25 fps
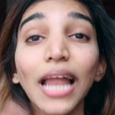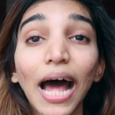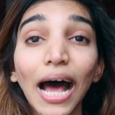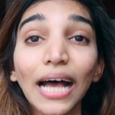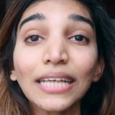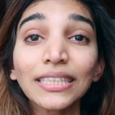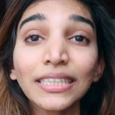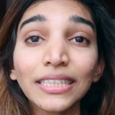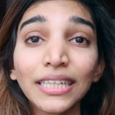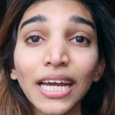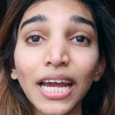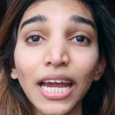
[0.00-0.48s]

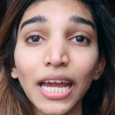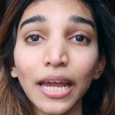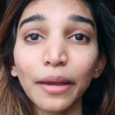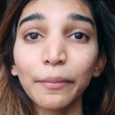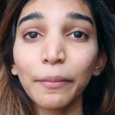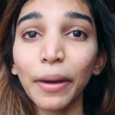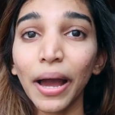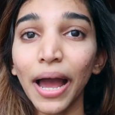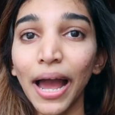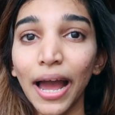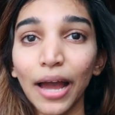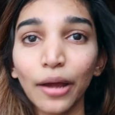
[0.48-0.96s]
last
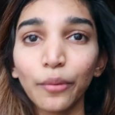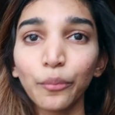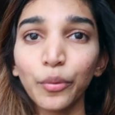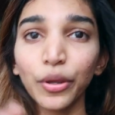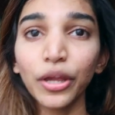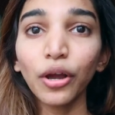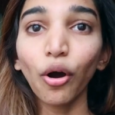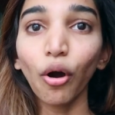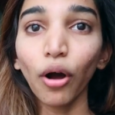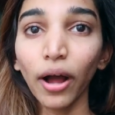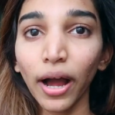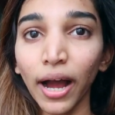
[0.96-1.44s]
time I had,
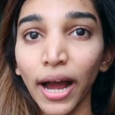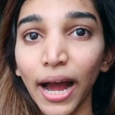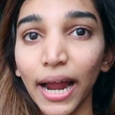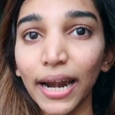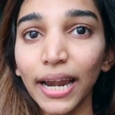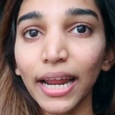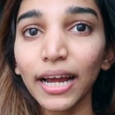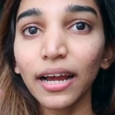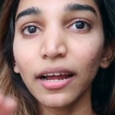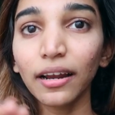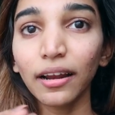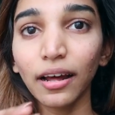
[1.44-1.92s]
we
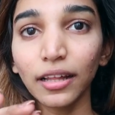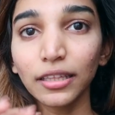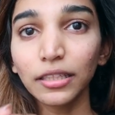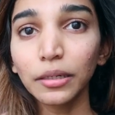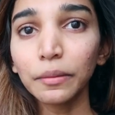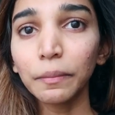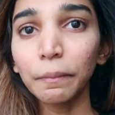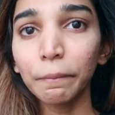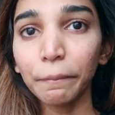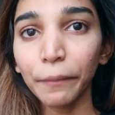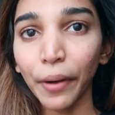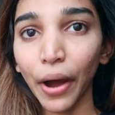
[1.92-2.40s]
had like
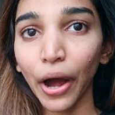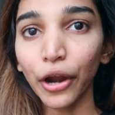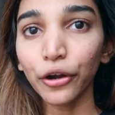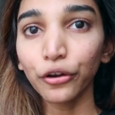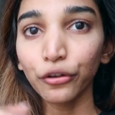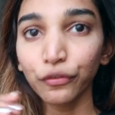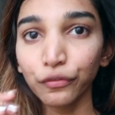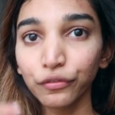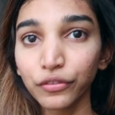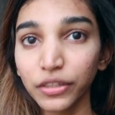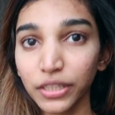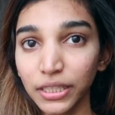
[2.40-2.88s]
another
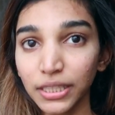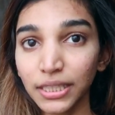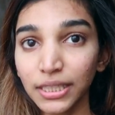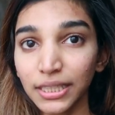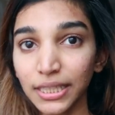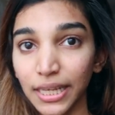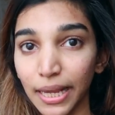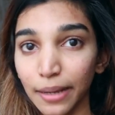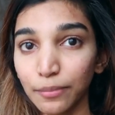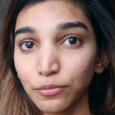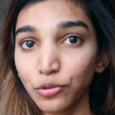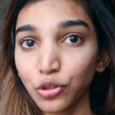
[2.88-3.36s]
part of this
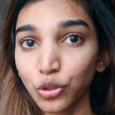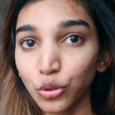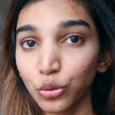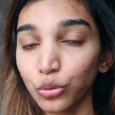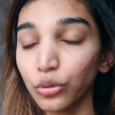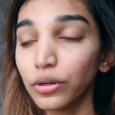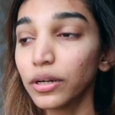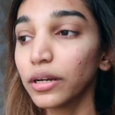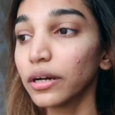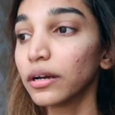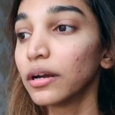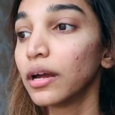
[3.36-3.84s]
same
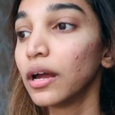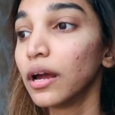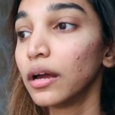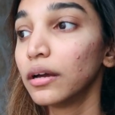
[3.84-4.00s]
shoot.